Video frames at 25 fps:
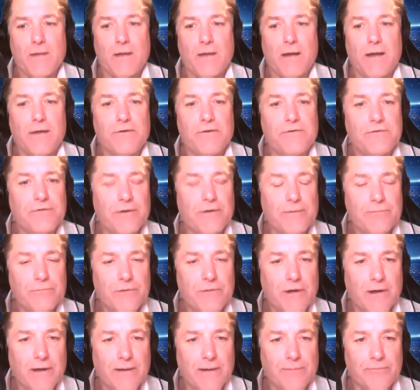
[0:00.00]
And
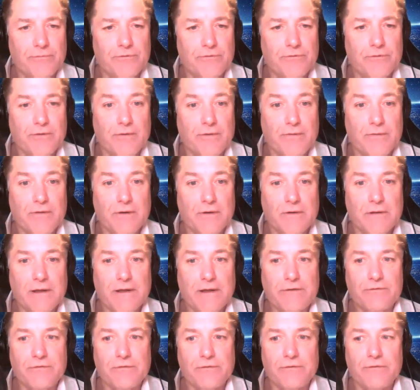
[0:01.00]
sometimes the
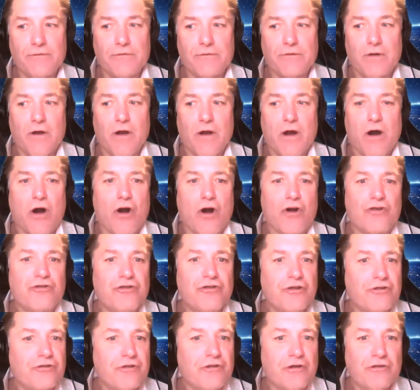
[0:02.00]
lessons are
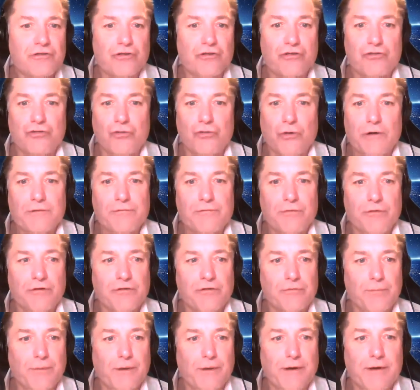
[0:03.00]
just such a joyful
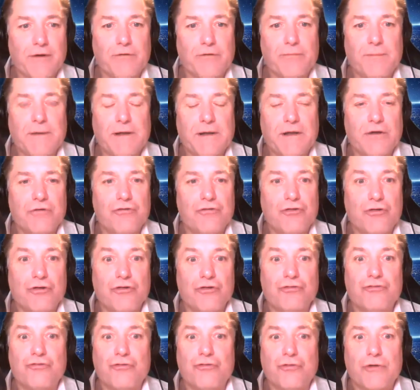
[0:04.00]
experience because you're
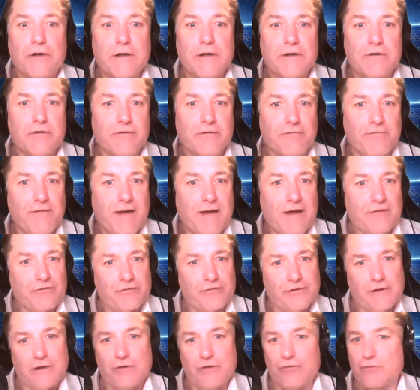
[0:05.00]
intrigued, you're
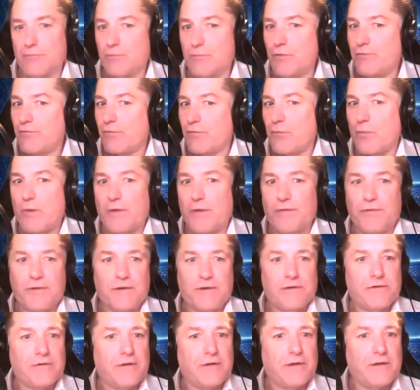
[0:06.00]
fascinated, you move from one
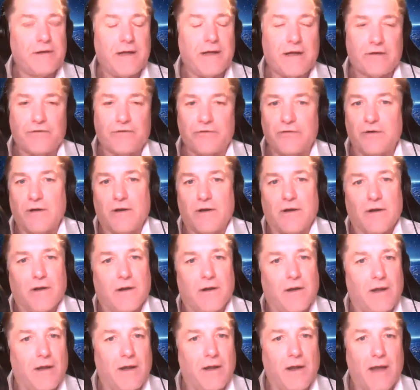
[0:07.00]
thing to the next.
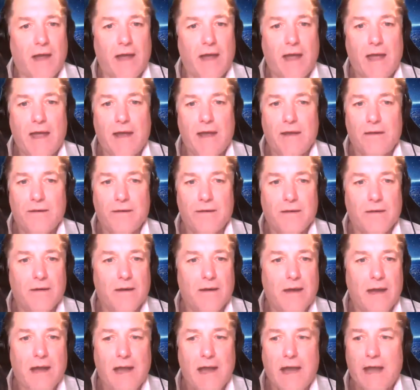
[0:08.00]
And
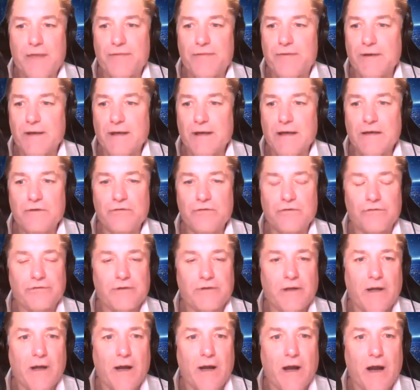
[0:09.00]
at the end, you
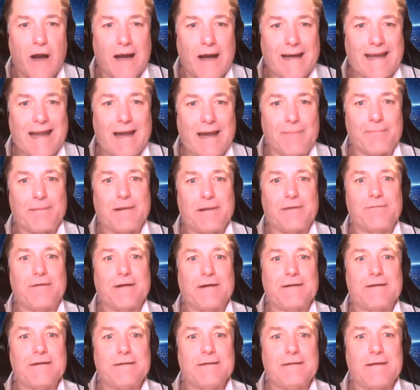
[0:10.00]
say, I can't believe I
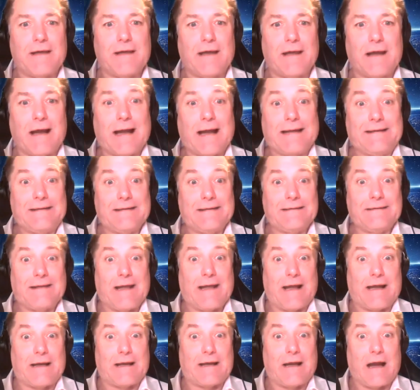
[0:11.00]
did that. I did
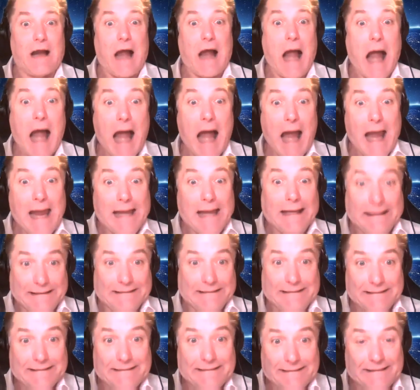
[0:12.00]
that. I
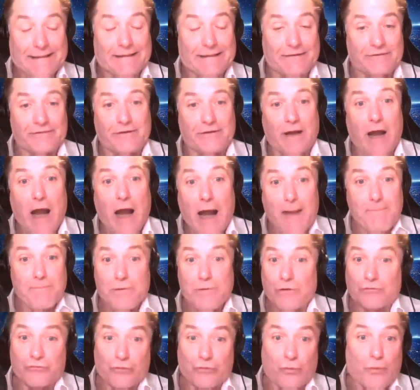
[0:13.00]
did this. I
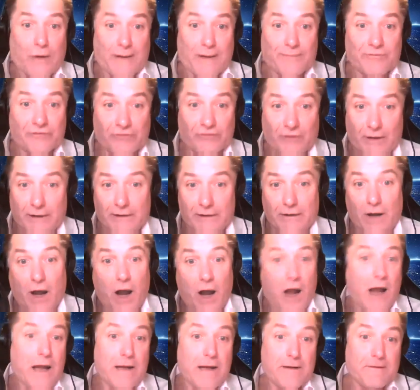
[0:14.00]
built a website.
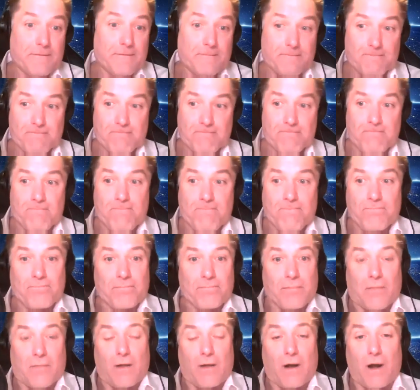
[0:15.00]

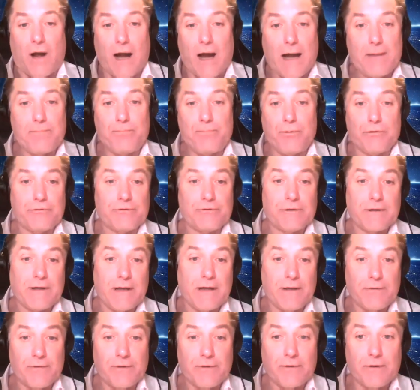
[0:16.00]
I put
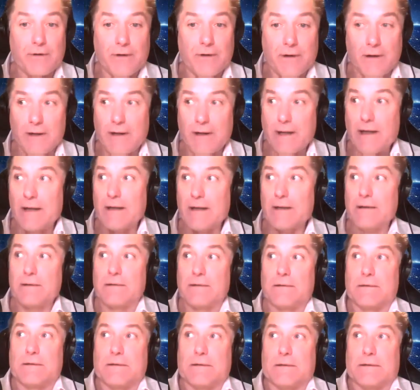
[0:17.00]
together a
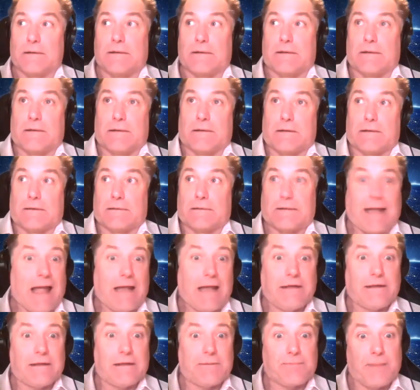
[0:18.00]

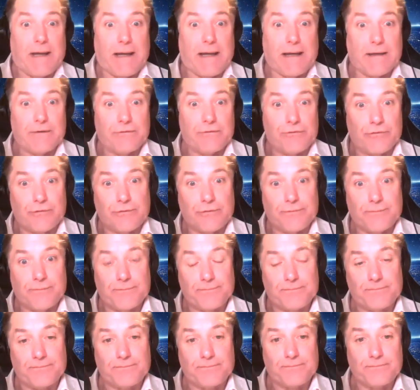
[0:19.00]
landing page
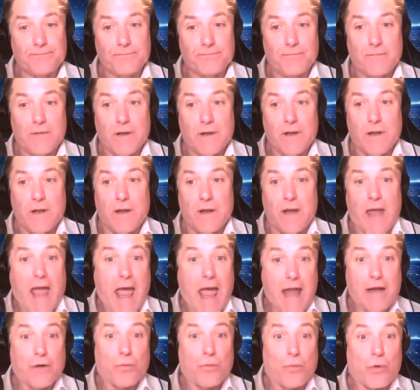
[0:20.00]

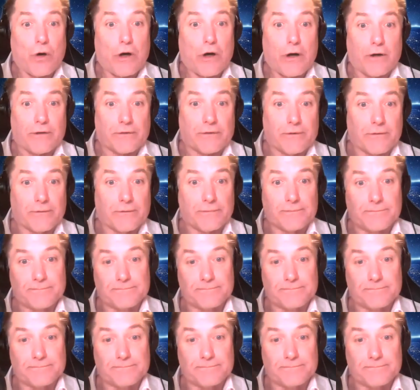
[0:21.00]
and it worked.